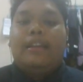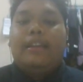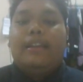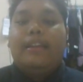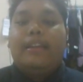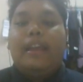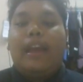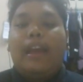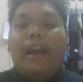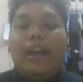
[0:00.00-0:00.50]

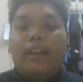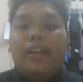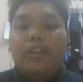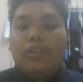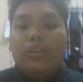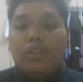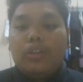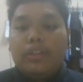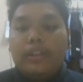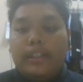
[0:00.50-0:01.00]
There are
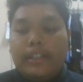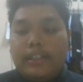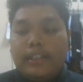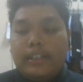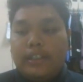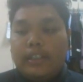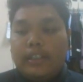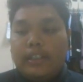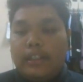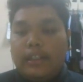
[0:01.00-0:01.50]
no
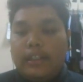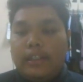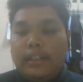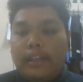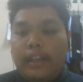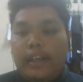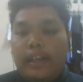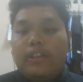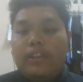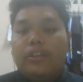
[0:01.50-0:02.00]
teacher
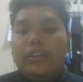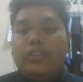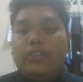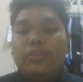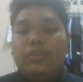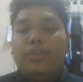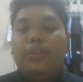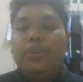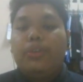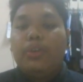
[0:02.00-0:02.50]
and
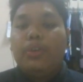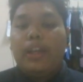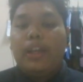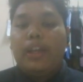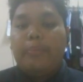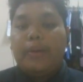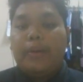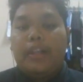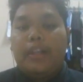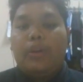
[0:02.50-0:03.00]
also no
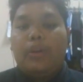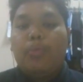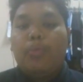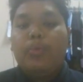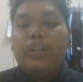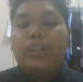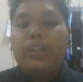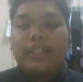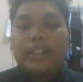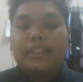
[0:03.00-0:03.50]
label.
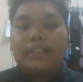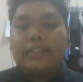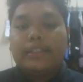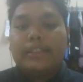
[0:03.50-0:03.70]
We just